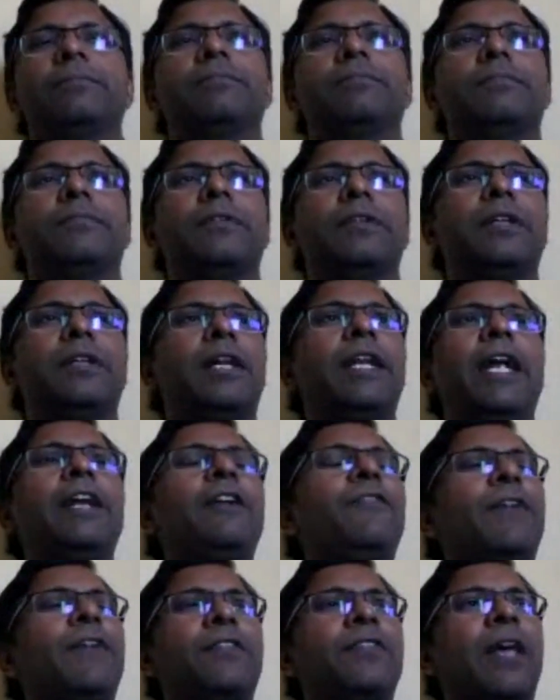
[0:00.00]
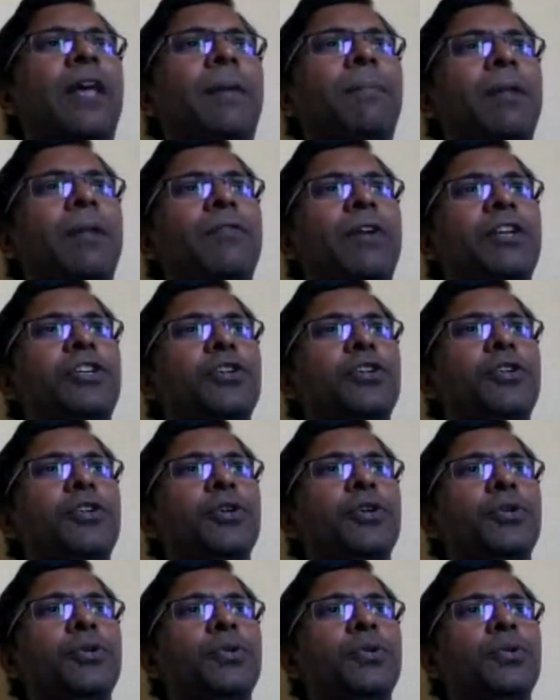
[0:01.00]
right, for example, when should
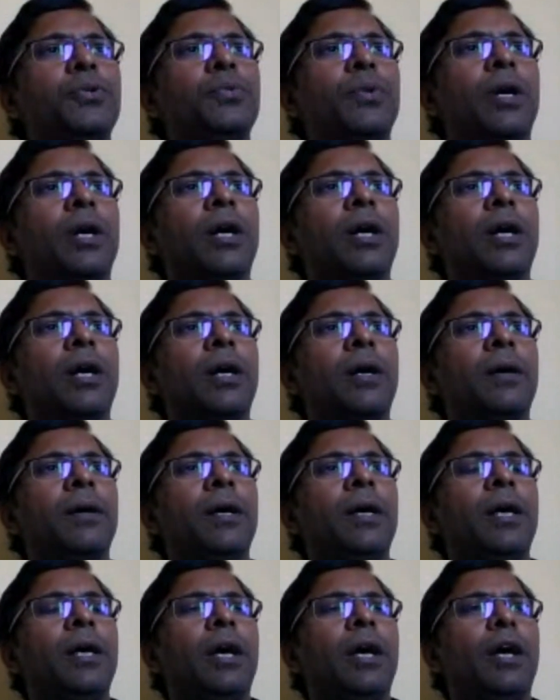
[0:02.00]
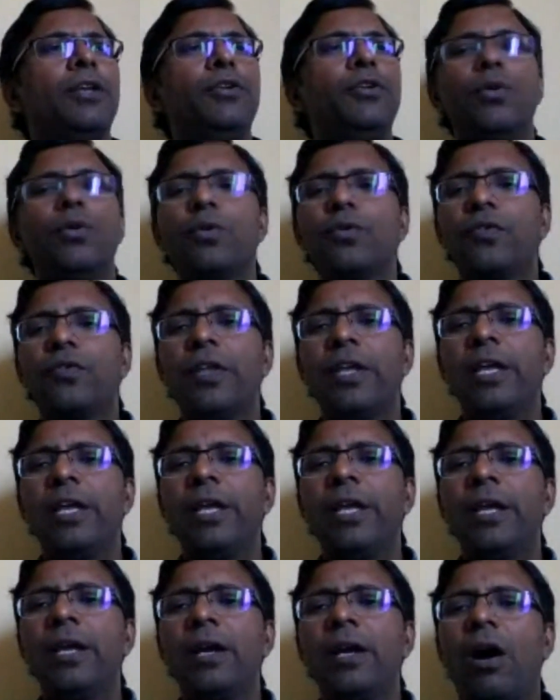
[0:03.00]
you use
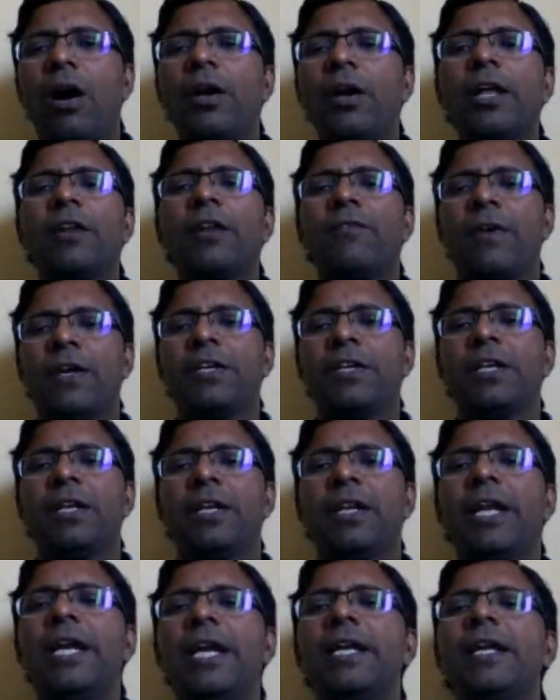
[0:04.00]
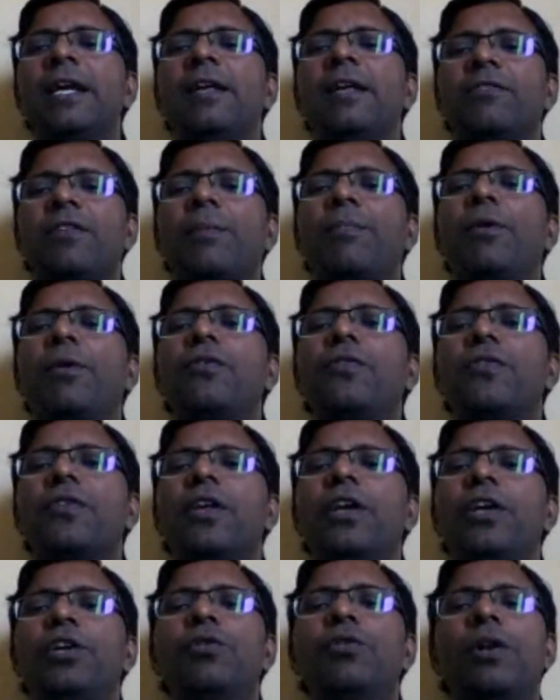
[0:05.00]
the order function, right? Suppose you
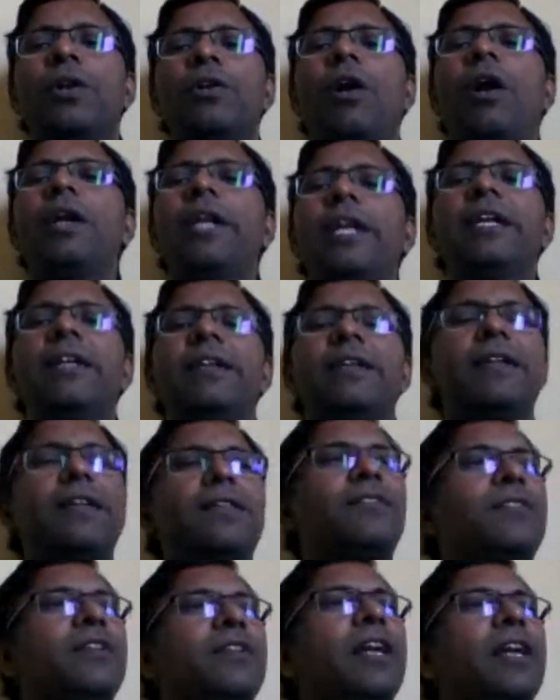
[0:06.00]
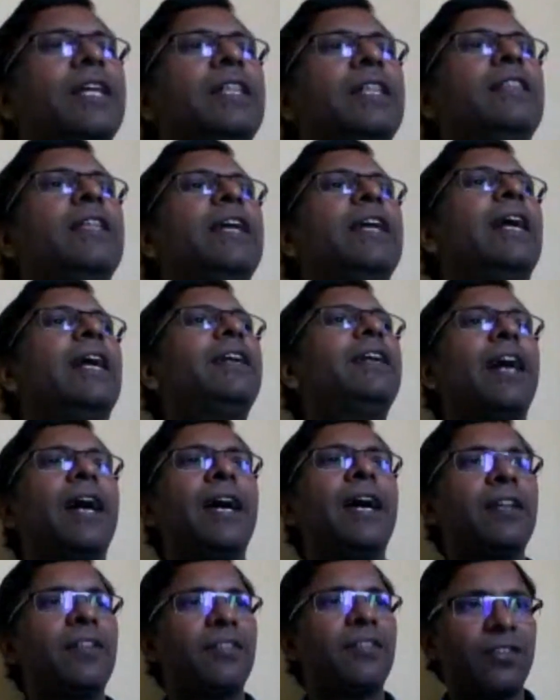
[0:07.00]
are not interested in the entire
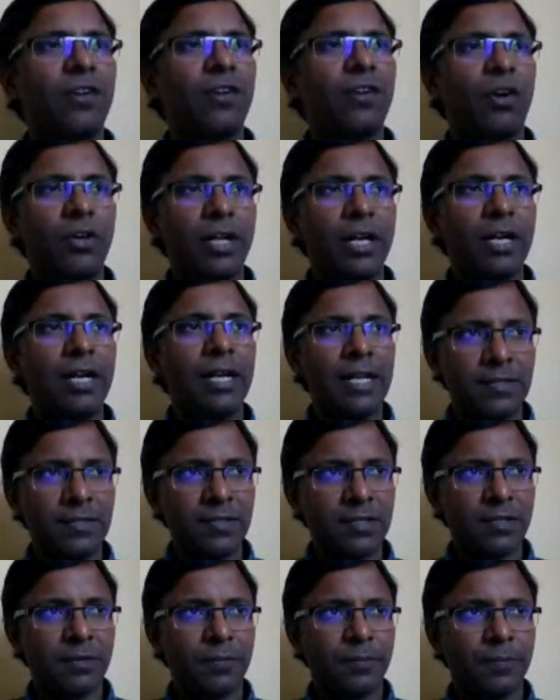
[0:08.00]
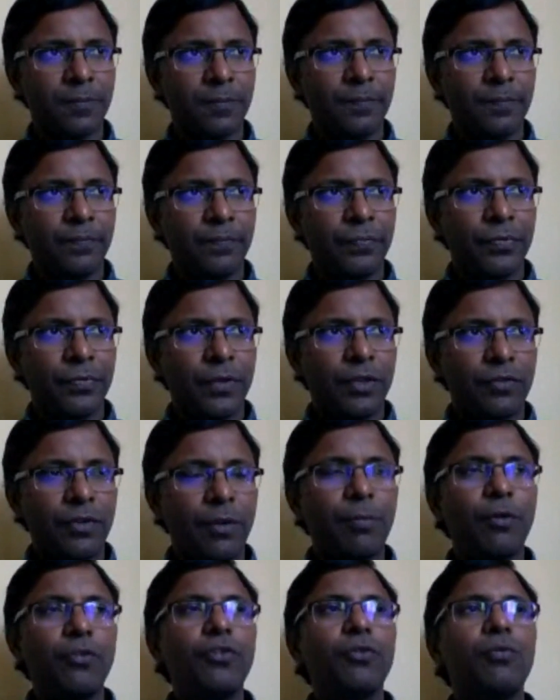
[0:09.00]
sorted list. Suppose you
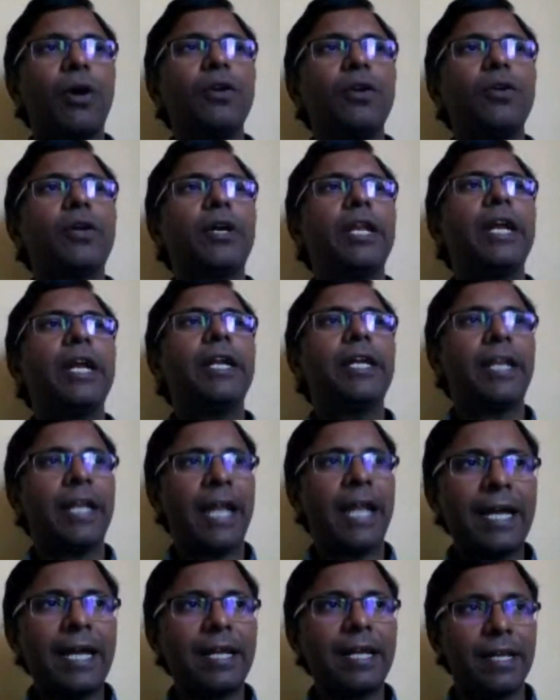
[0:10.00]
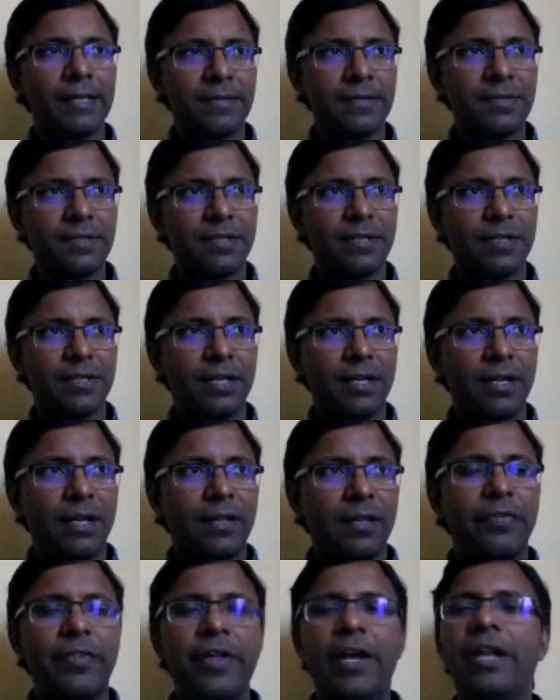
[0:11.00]
want to create a rank list,
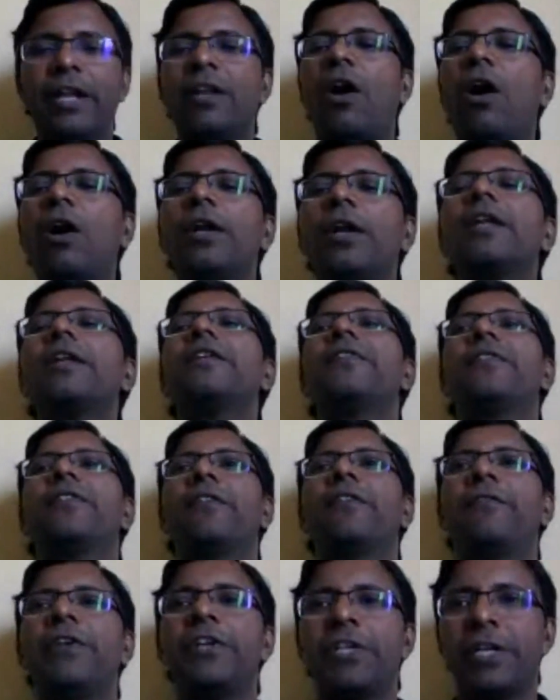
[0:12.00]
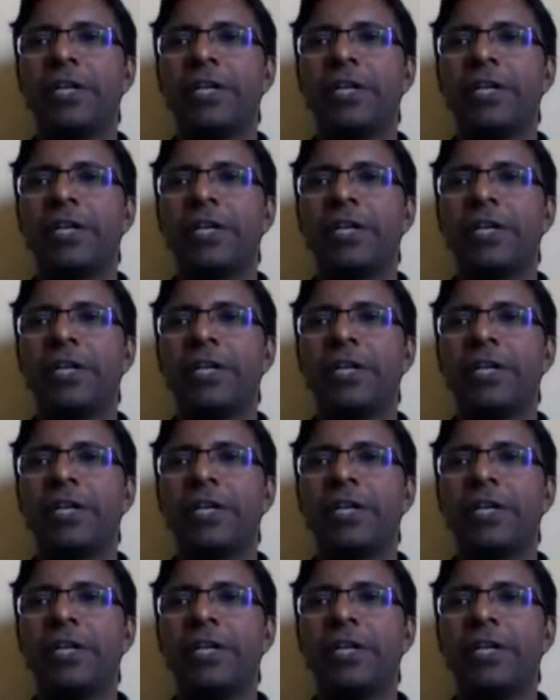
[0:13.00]
then order is sufficient,